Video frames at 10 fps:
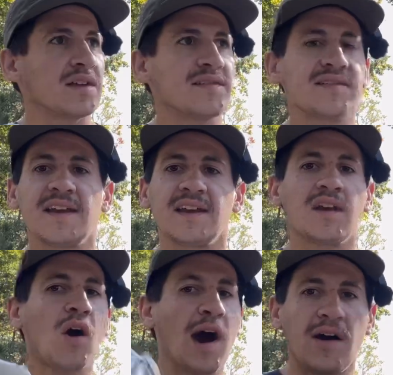say
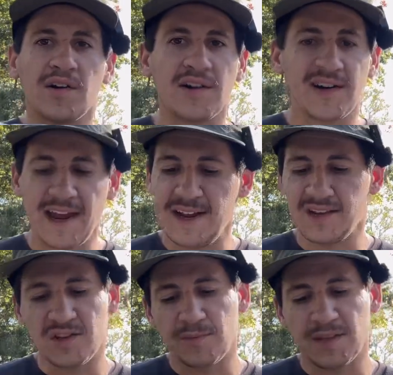go out on a date
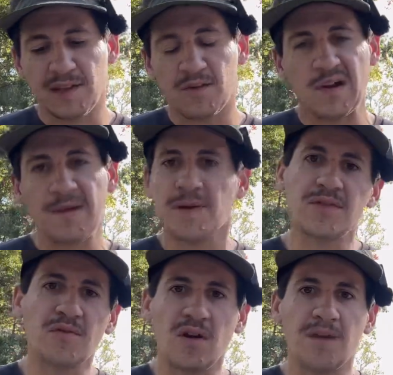and you could be like, well, I'm going to
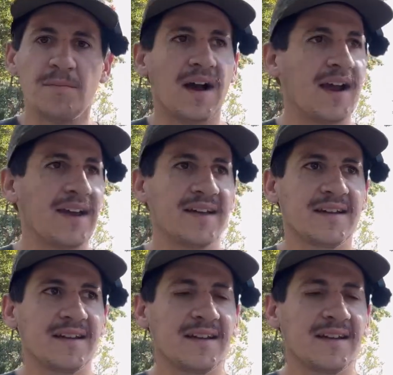throw on my